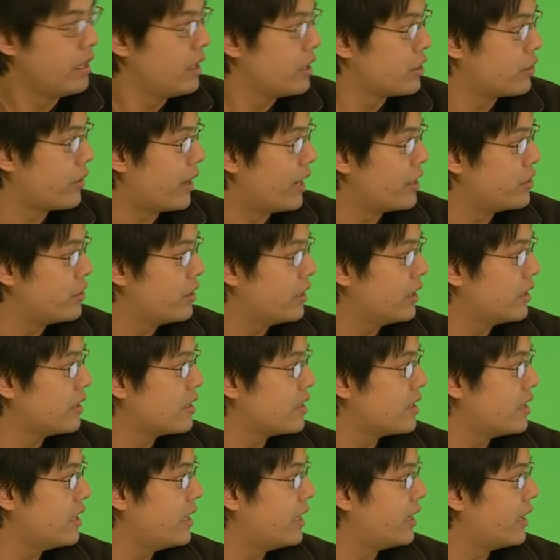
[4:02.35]
So as you can
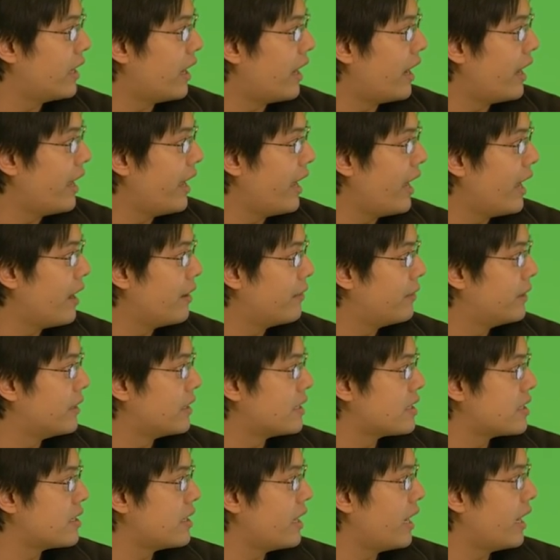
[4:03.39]
see, I have
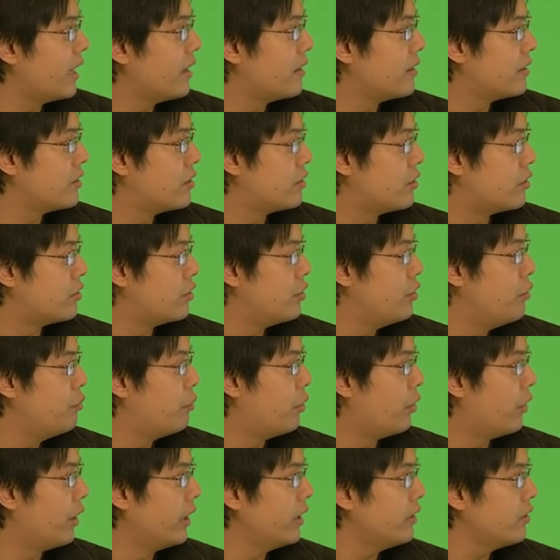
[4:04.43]
it set to two
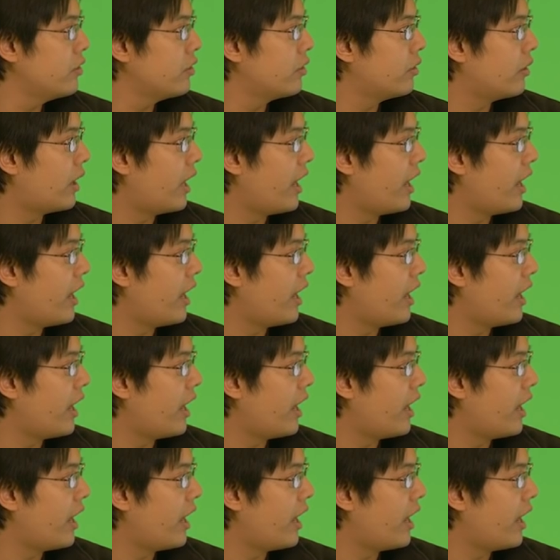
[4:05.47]
points.